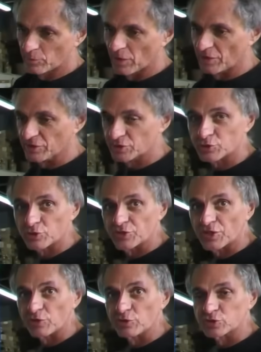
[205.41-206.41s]
Wow, they sure
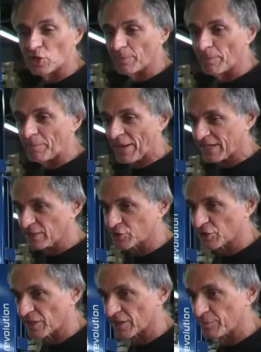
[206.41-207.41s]
did a good job with
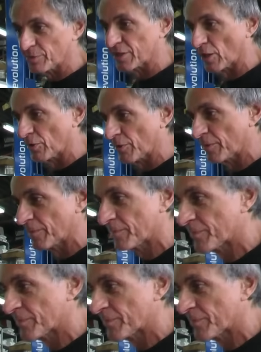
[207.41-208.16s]
packaging here, let me tell you.